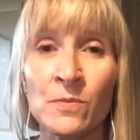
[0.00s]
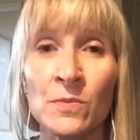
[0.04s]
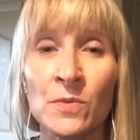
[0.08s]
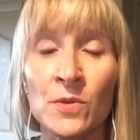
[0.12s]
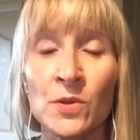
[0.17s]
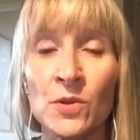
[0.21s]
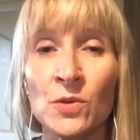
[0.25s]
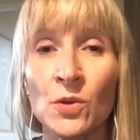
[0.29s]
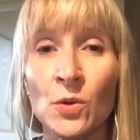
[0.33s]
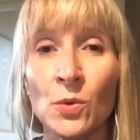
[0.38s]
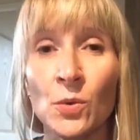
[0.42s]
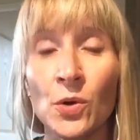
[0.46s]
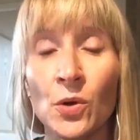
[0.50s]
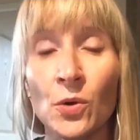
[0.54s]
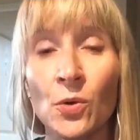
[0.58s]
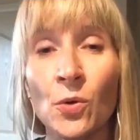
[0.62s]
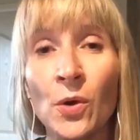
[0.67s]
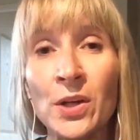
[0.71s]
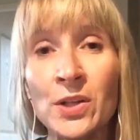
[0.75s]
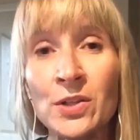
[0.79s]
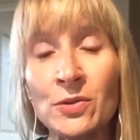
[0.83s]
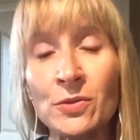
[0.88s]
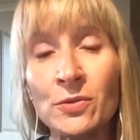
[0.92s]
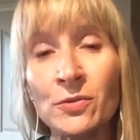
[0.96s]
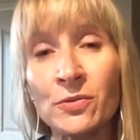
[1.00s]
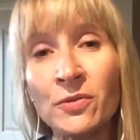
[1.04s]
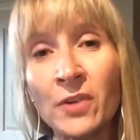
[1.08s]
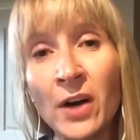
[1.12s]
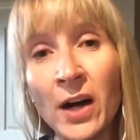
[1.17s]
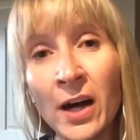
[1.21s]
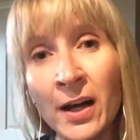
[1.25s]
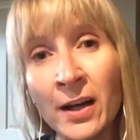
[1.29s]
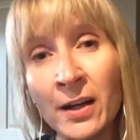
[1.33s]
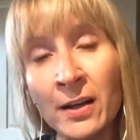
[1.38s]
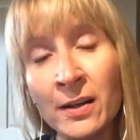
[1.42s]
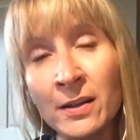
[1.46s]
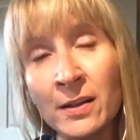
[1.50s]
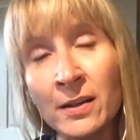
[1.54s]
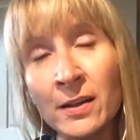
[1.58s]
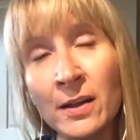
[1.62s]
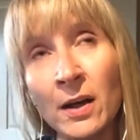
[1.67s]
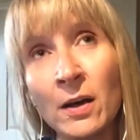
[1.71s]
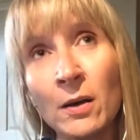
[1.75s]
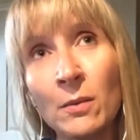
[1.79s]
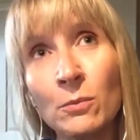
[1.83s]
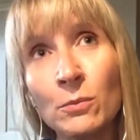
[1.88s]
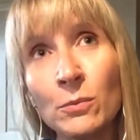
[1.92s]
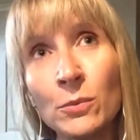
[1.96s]
So you're going to find
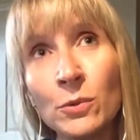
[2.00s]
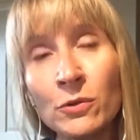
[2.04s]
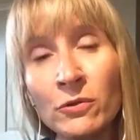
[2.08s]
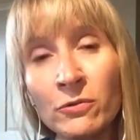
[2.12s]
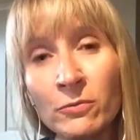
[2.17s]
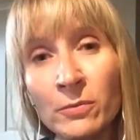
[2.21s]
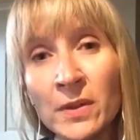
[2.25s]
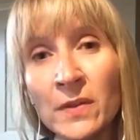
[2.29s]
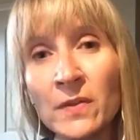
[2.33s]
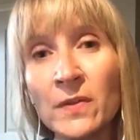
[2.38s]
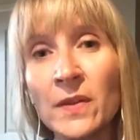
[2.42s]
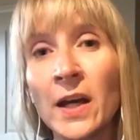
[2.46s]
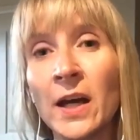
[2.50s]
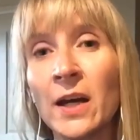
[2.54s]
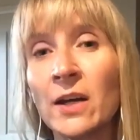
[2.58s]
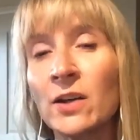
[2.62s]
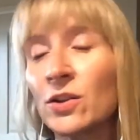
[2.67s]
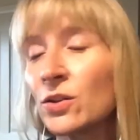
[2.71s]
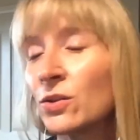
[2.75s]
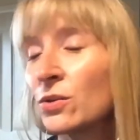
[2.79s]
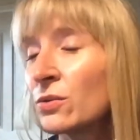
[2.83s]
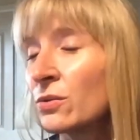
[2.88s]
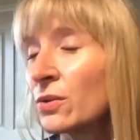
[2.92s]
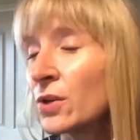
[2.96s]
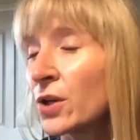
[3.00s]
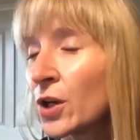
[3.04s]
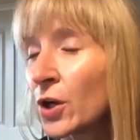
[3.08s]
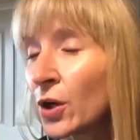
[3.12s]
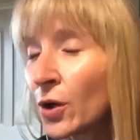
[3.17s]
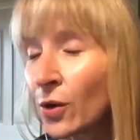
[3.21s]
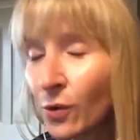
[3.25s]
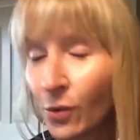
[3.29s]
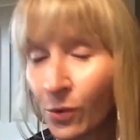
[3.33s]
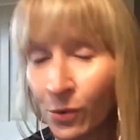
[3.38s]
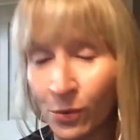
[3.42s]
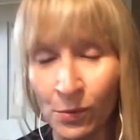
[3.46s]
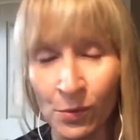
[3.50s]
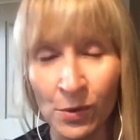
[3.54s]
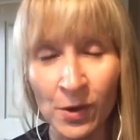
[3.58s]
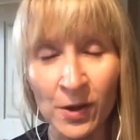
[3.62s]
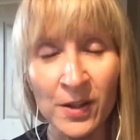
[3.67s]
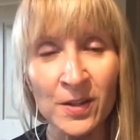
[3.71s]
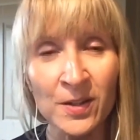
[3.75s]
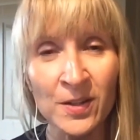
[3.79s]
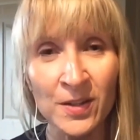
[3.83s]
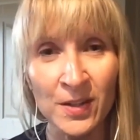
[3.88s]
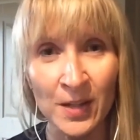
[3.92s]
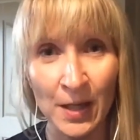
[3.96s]
a movement that you know
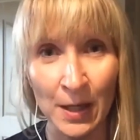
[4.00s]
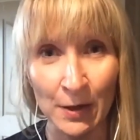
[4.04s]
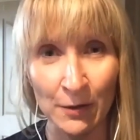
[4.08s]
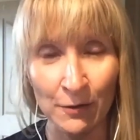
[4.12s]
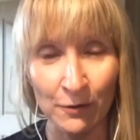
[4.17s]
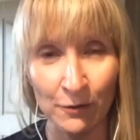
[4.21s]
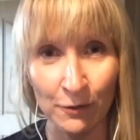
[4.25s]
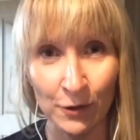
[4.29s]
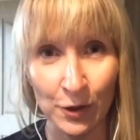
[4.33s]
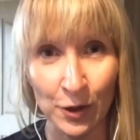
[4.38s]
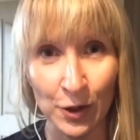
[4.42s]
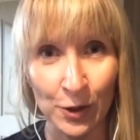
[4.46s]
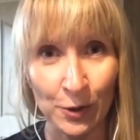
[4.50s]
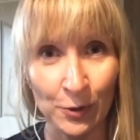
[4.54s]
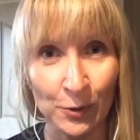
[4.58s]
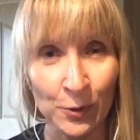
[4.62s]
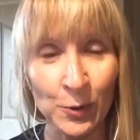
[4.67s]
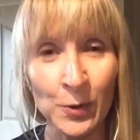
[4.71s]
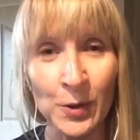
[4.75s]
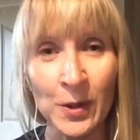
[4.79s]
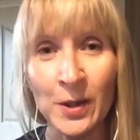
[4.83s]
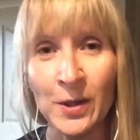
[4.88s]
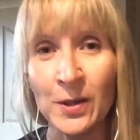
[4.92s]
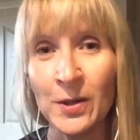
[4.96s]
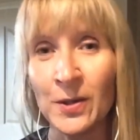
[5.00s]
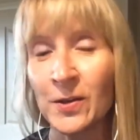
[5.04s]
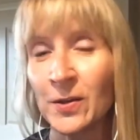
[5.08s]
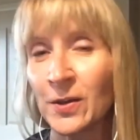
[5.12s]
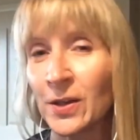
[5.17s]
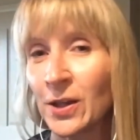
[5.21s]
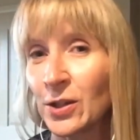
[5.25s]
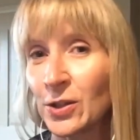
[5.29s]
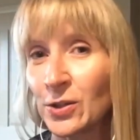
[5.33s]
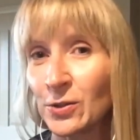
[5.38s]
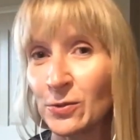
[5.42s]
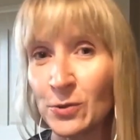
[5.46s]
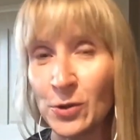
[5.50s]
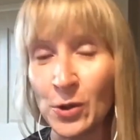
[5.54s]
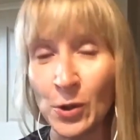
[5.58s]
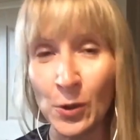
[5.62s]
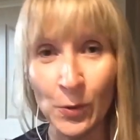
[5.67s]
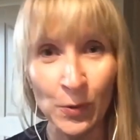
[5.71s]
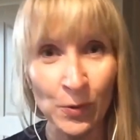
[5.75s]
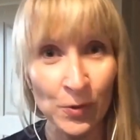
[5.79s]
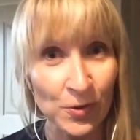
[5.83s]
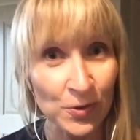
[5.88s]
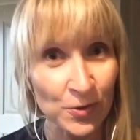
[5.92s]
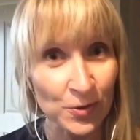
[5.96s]
is safe for you, that you
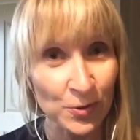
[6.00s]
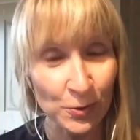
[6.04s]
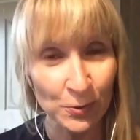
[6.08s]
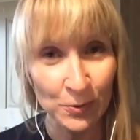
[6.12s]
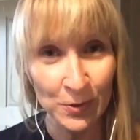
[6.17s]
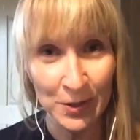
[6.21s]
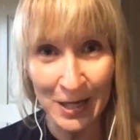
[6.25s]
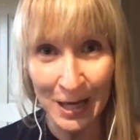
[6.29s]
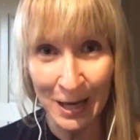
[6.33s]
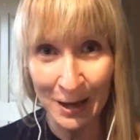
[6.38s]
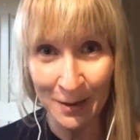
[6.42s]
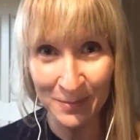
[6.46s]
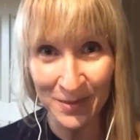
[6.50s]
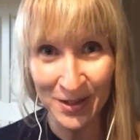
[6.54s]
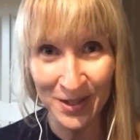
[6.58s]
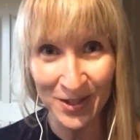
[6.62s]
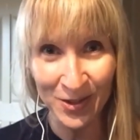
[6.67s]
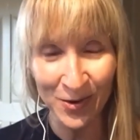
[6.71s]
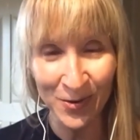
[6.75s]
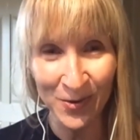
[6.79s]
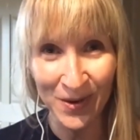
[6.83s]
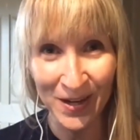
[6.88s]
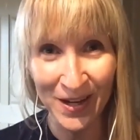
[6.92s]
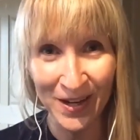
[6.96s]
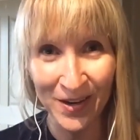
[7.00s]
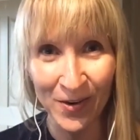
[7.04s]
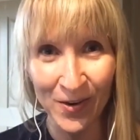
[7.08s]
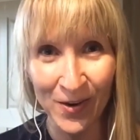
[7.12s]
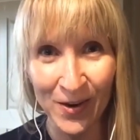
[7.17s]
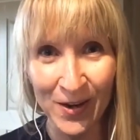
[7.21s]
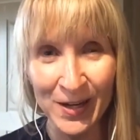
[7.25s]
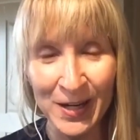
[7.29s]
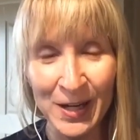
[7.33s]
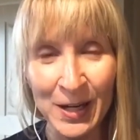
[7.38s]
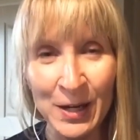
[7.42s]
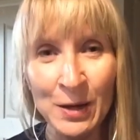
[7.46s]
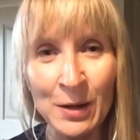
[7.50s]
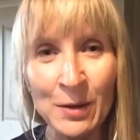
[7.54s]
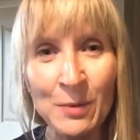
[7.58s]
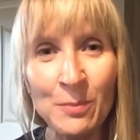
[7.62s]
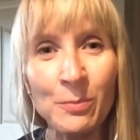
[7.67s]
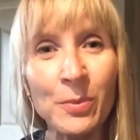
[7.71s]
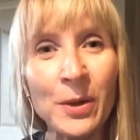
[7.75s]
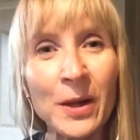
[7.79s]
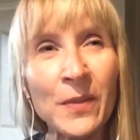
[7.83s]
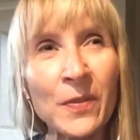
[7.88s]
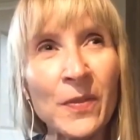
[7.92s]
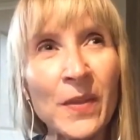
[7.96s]
know there's no damage going on,
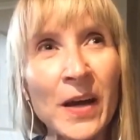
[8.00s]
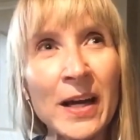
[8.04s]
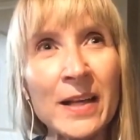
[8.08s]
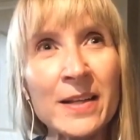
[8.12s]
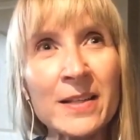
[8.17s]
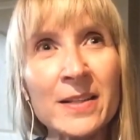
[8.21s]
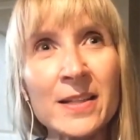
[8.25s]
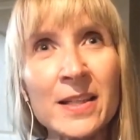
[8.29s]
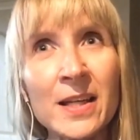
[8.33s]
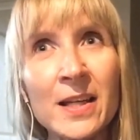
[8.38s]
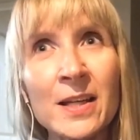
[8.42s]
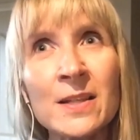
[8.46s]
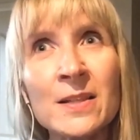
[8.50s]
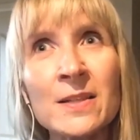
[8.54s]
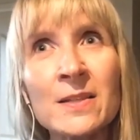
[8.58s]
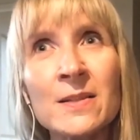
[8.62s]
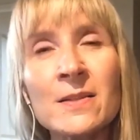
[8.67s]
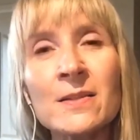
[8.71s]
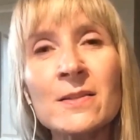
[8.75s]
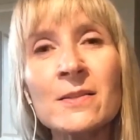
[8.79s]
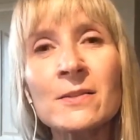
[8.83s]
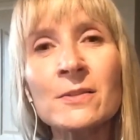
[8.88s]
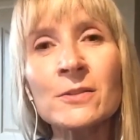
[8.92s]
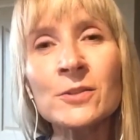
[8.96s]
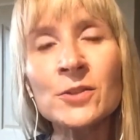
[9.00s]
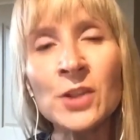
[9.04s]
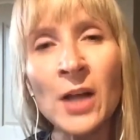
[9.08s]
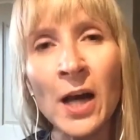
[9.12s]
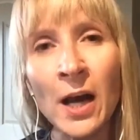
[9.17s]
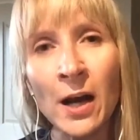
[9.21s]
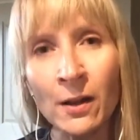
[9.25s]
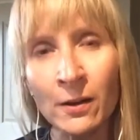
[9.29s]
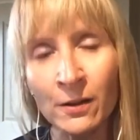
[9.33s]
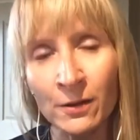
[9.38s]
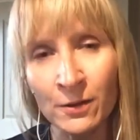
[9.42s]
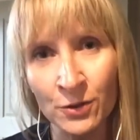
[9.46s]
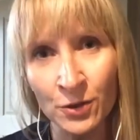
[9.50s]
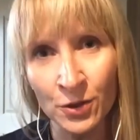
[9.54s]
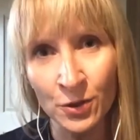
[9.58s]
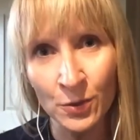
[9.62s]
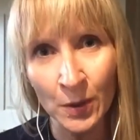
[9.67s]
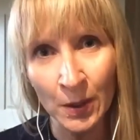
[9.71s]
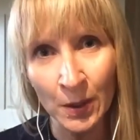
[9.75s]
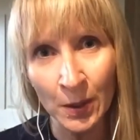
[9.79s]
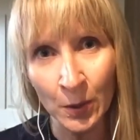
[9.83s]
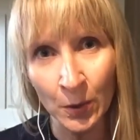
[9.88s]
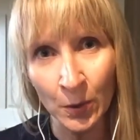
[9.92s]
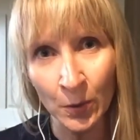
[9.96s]
but that does challenge you a
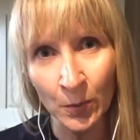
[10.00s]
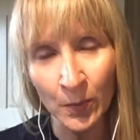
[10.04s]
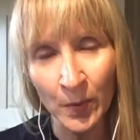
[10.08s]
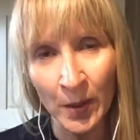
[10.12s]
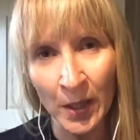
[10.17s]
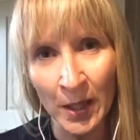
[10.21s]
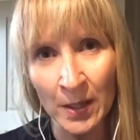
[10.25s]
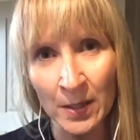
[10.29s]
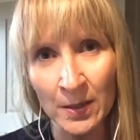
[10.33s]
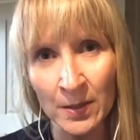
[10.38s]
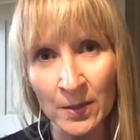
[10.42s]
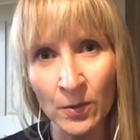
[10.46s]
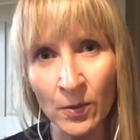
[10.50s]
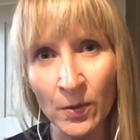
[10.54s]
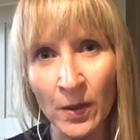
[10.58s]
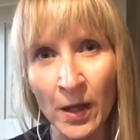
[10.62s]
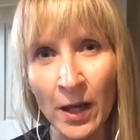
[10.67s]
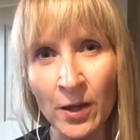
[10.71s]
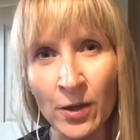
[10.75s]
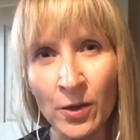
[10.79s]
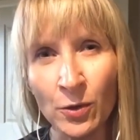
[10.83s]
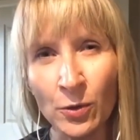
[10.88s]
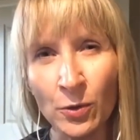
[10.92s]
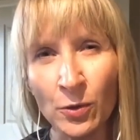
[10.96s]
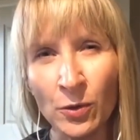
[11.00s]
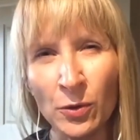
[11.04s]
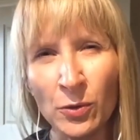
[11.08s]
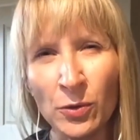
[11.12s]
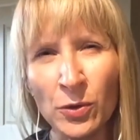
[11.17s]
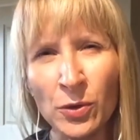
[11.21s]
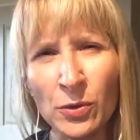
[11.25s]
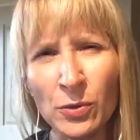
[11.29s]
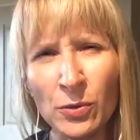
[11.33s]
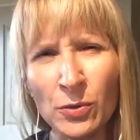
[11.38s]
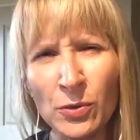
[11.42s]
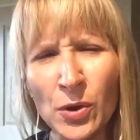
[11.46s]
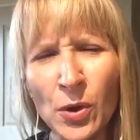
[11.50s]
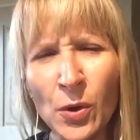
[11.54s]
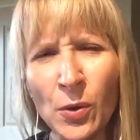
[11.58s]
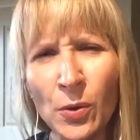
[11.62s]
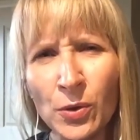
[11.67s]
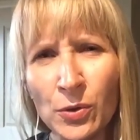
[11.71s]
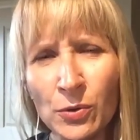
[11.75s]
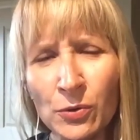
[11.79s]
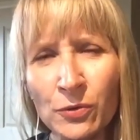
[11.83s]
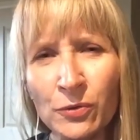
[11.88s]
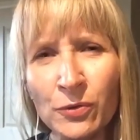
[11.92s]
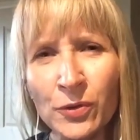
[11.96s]
little bit so that you know
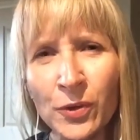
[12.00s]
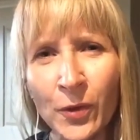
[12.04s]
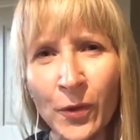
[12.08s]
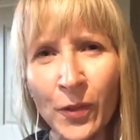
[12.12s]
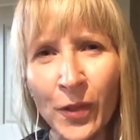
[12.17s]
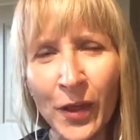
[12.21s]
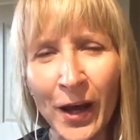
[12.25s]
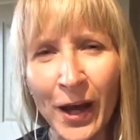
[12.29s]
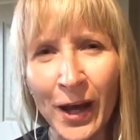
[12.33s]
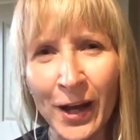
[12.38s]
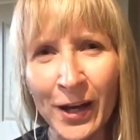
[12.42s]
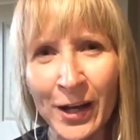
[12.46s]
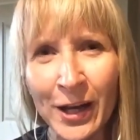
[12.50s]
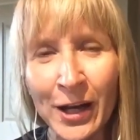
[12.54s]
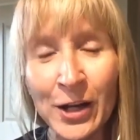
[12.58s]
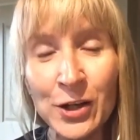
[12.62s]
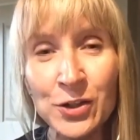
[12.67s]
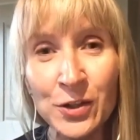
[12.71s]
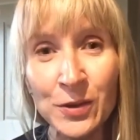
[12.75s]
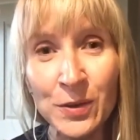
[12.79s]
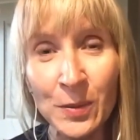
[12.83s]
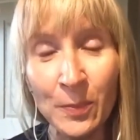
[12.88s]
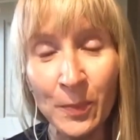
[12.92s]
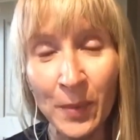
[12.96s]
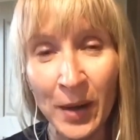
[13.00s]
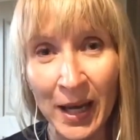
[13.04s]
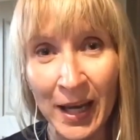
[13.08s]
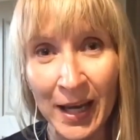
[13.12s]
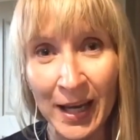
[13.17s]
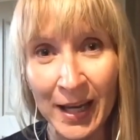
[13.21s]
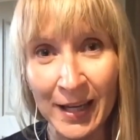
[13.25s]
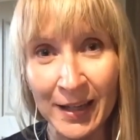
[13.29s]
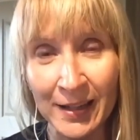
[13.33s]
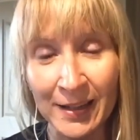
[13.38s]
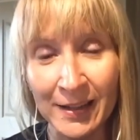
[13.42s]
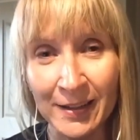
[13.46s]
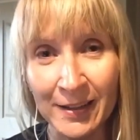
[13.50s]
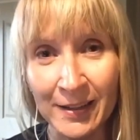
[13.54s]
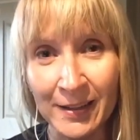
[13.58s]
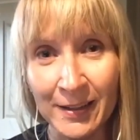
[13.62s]
you feel that edge of the pain.